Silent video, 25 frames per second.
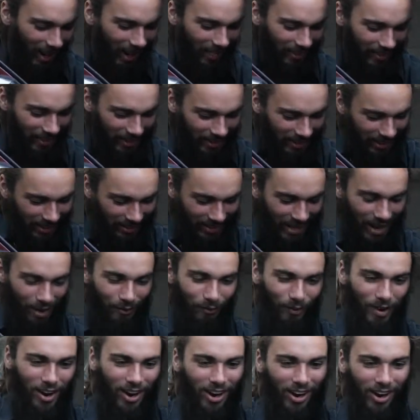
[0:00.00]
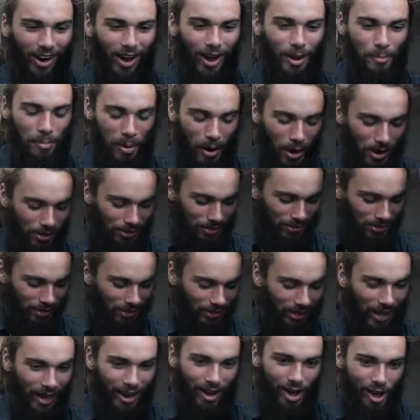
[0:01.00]
and then you get that one guy posting
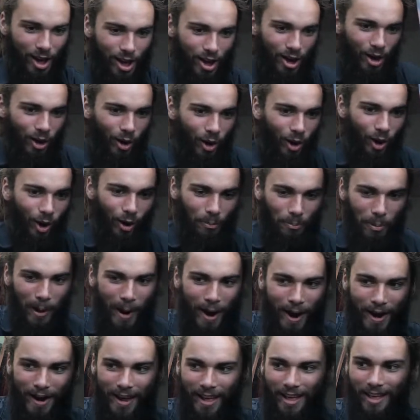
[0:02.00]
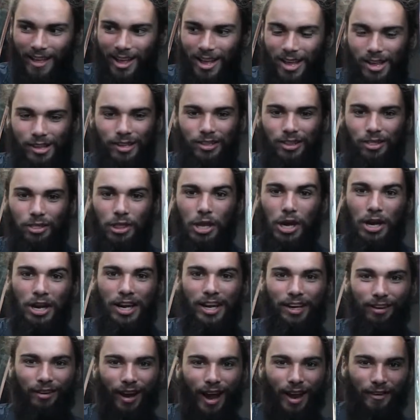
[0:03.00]
like, "Oh, bro,
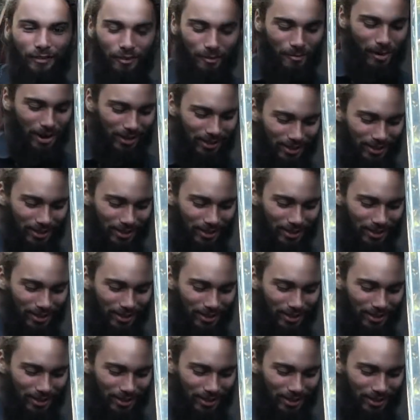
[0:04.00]
13 grand for my